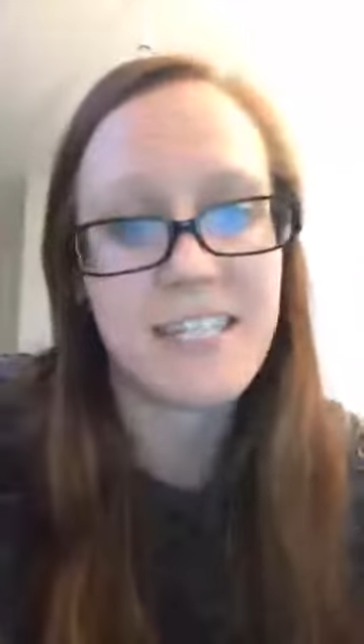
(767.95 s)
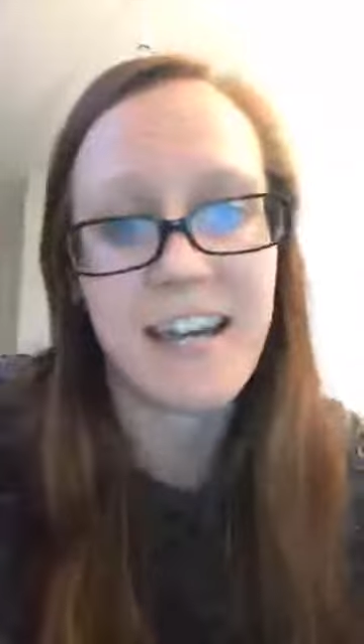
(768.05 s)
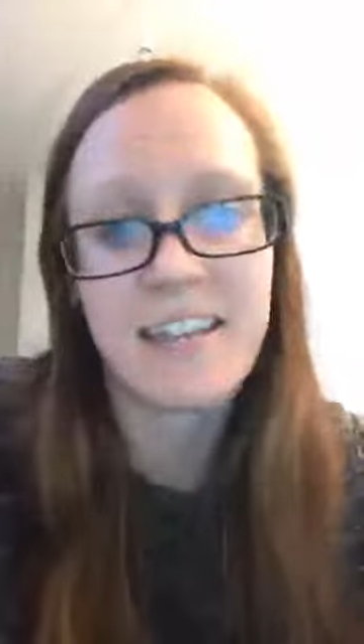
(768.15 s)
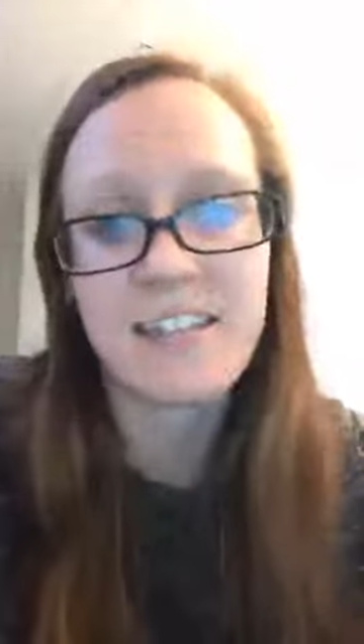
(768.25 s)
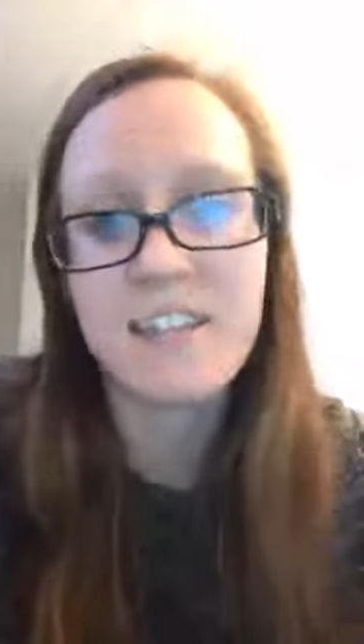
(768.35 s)

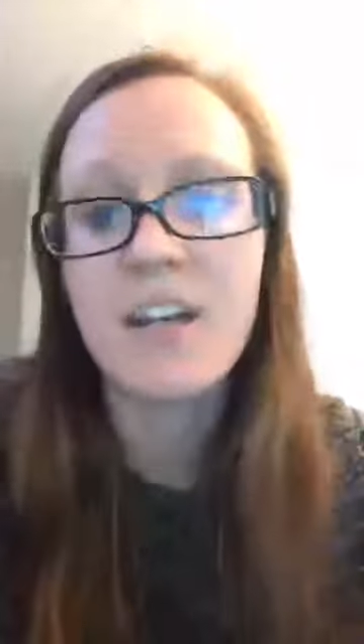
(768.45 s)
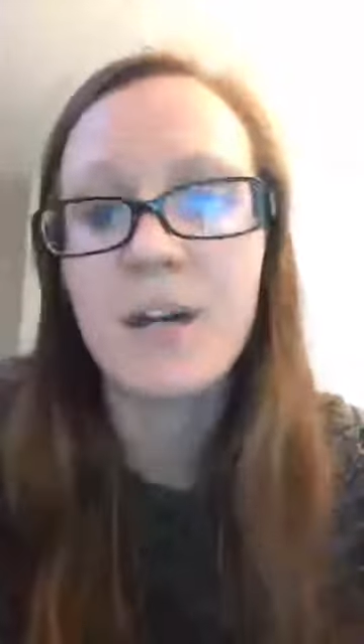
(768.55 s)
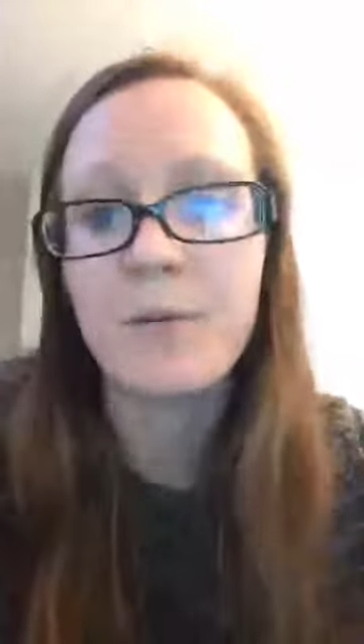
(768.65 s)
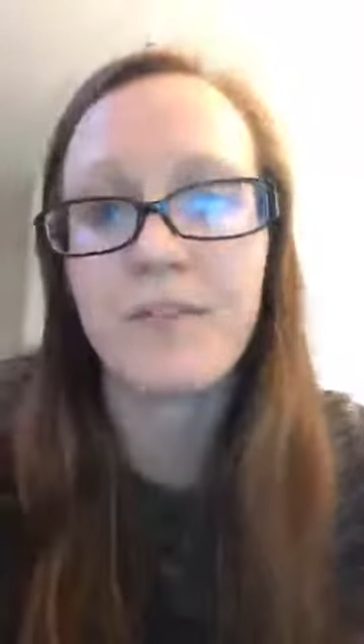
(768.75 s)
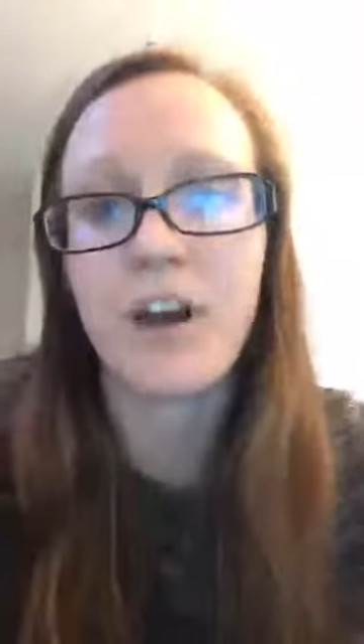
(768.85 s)
tests.
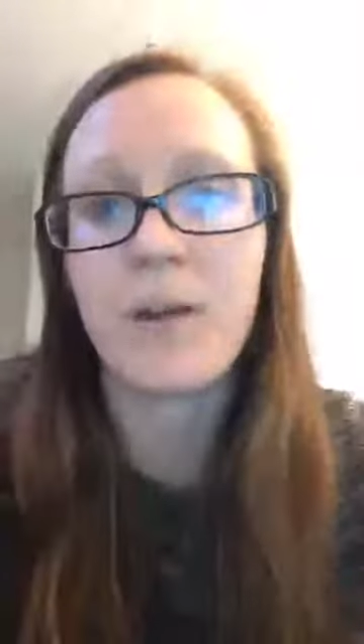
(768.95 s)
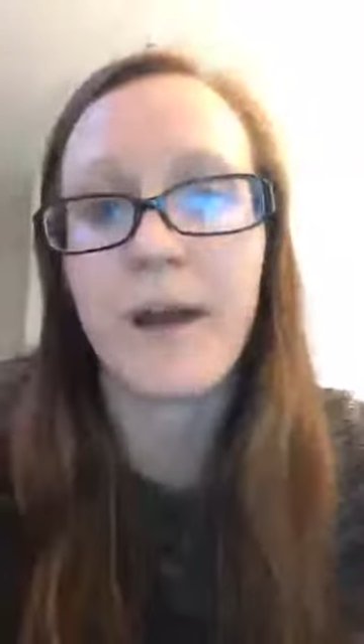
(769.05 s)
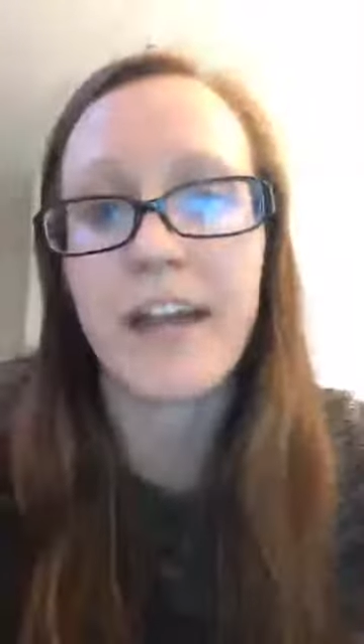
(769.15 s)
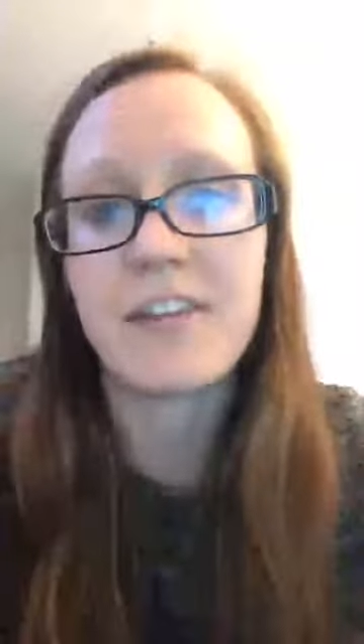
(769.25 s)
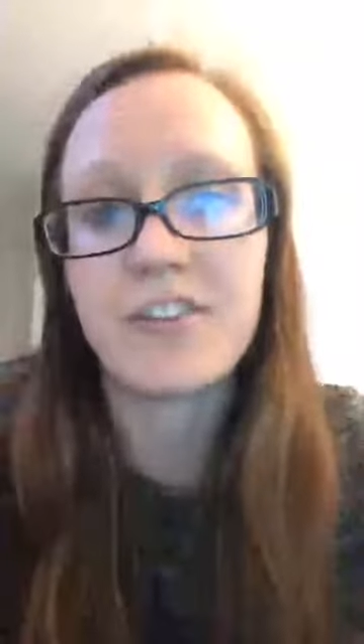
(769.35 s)
We've gone
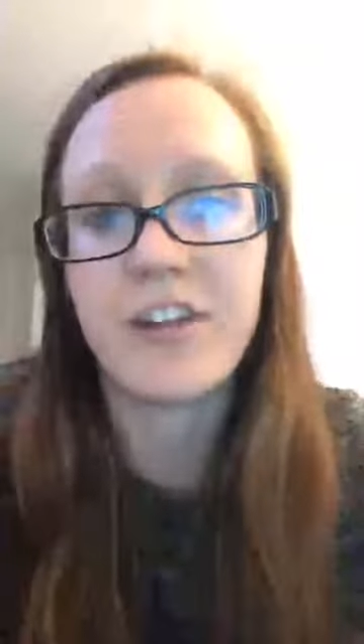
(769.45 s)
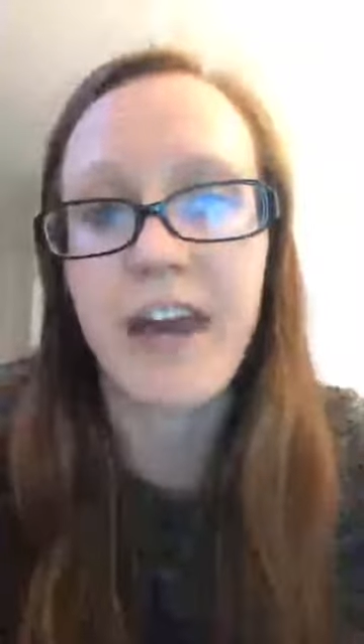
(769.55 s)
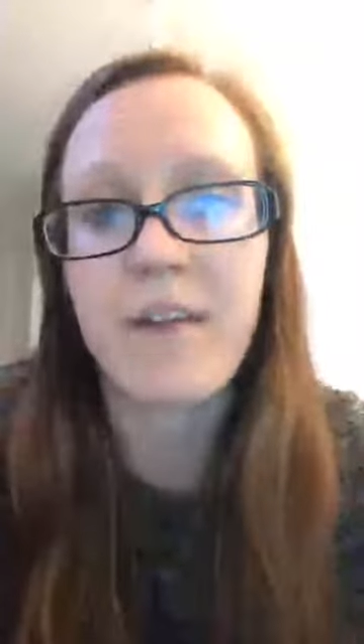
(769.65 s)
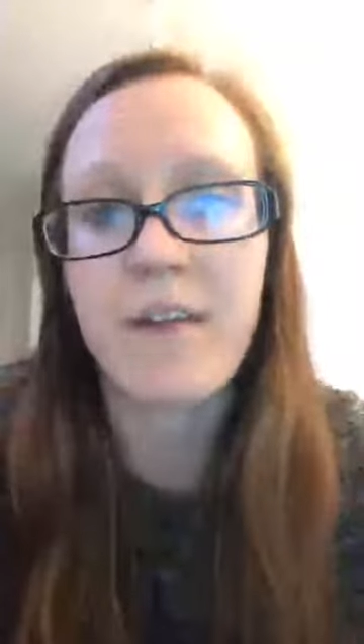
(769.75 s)
away and done it.